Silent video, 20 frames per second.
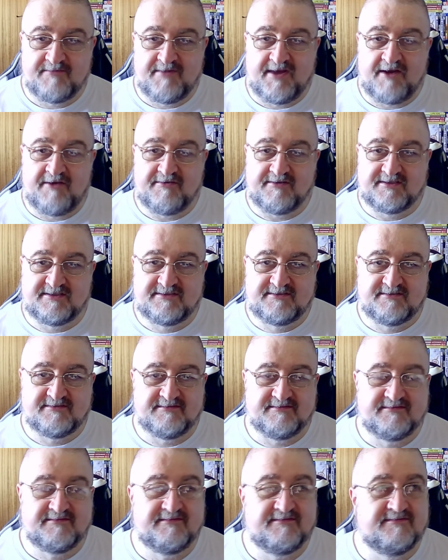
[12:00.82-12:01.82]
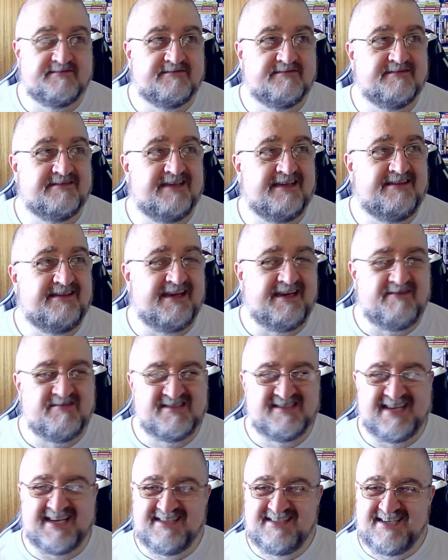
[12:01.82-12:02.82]
out, I think it was
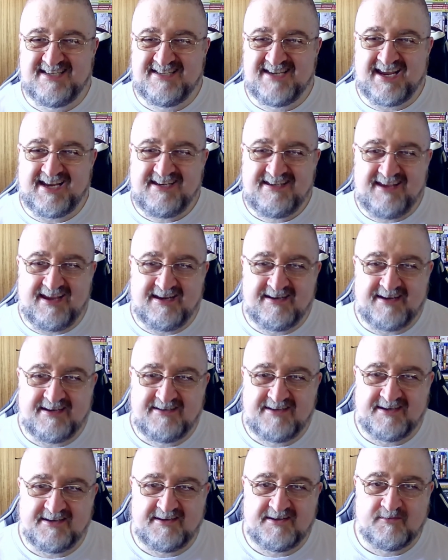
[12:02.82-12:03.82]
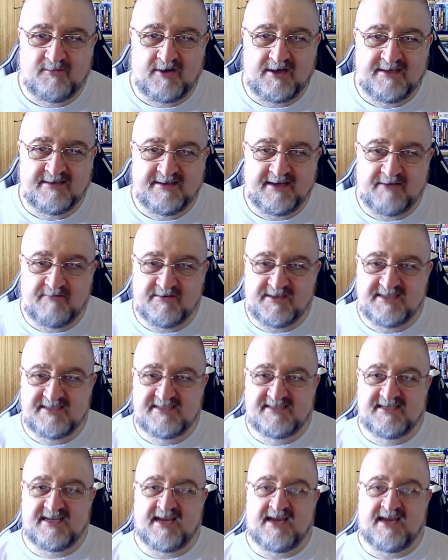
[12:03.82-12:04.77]
1990, 1991. It was,